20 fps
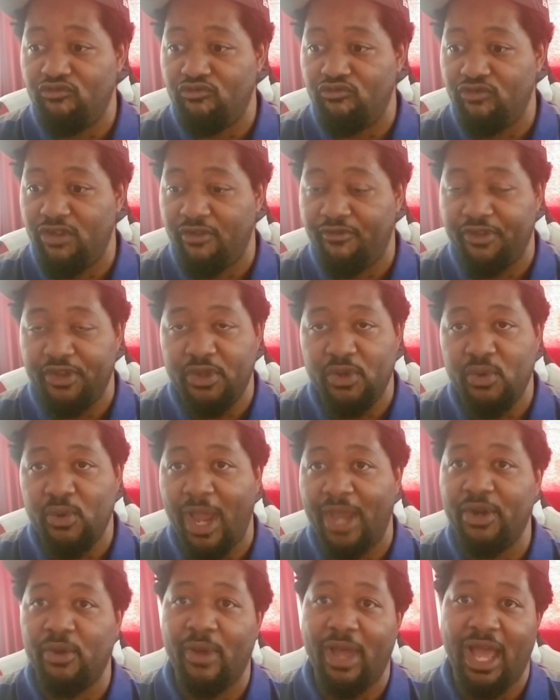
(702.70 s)
review.
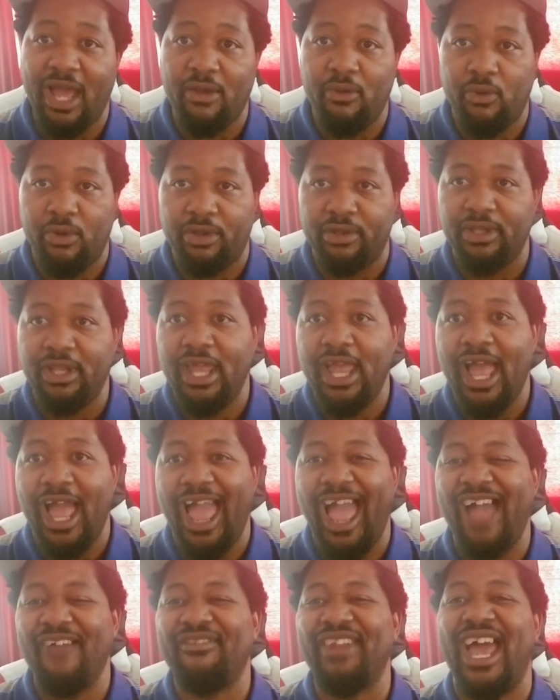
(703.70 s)
I know how, well,
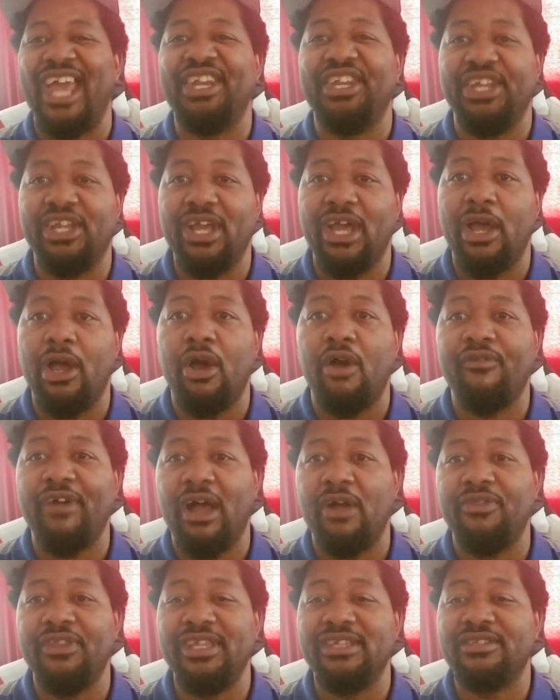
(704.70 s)
I have an idea of
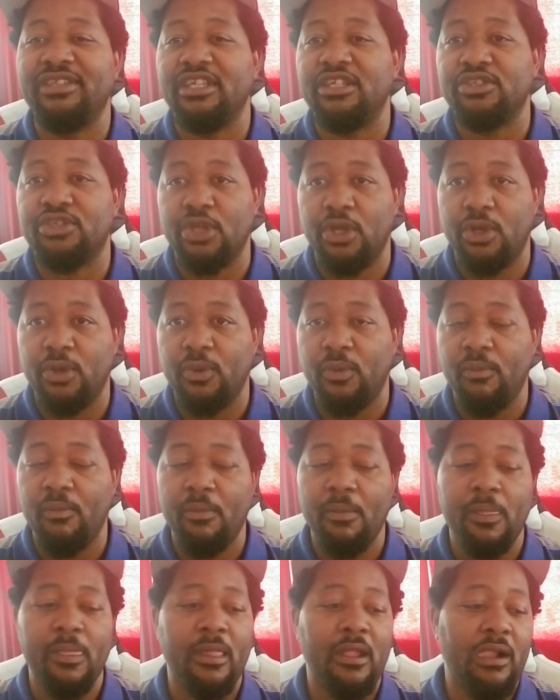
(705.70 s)
how these things go,
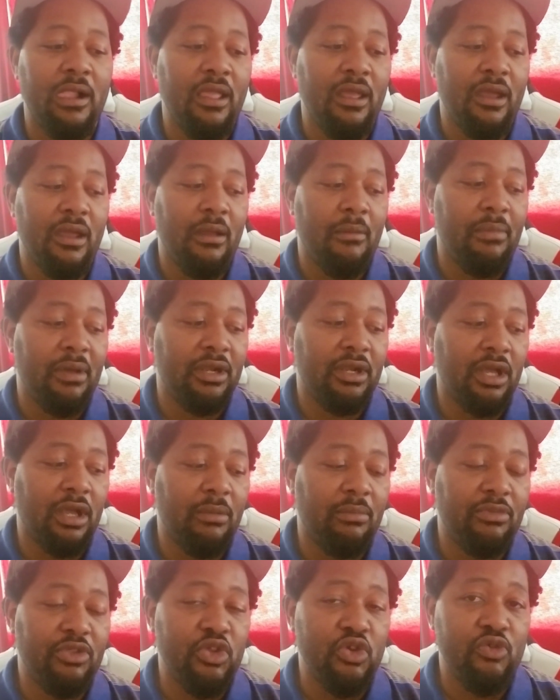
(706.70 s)
but
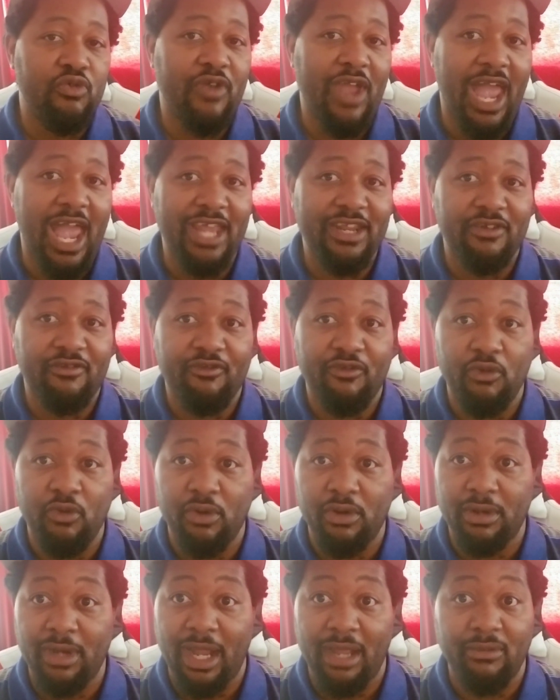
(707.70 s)
you've had it
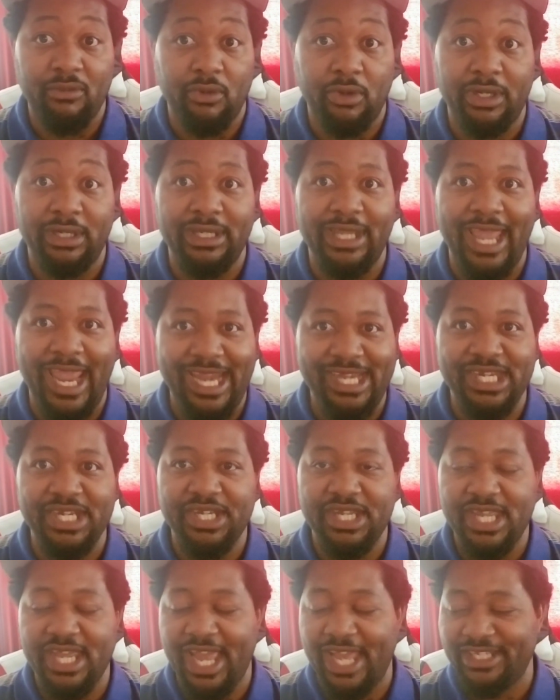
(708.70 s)
or
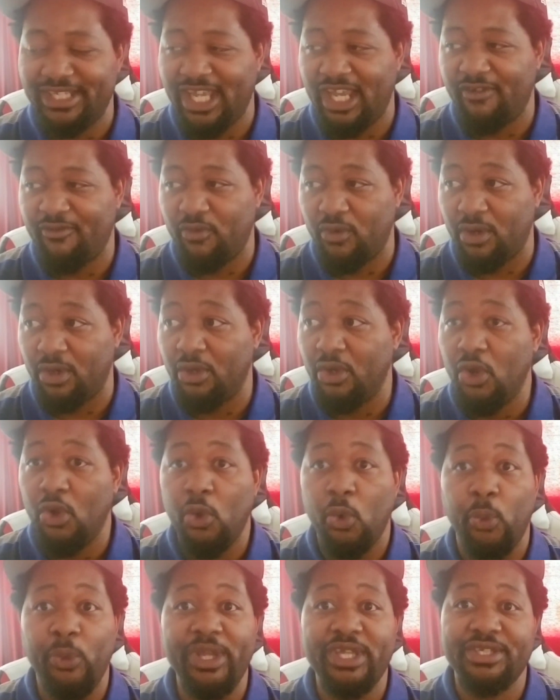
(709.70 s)
AT&T has had it for
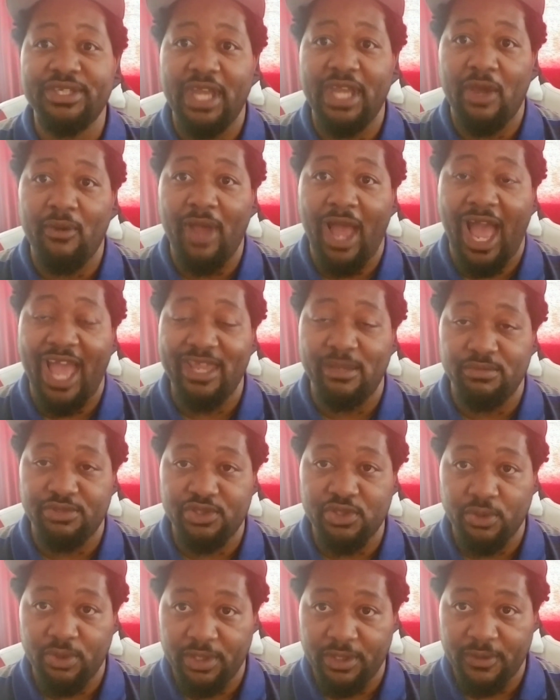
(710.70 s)
weeks now, I am
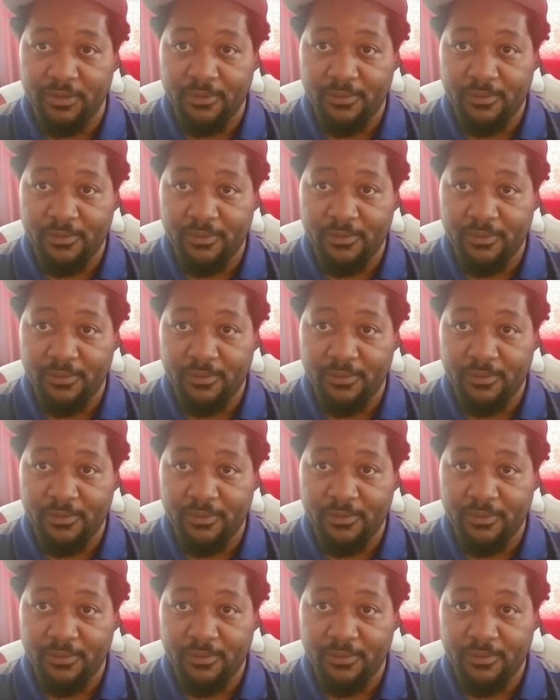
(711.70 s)
sure,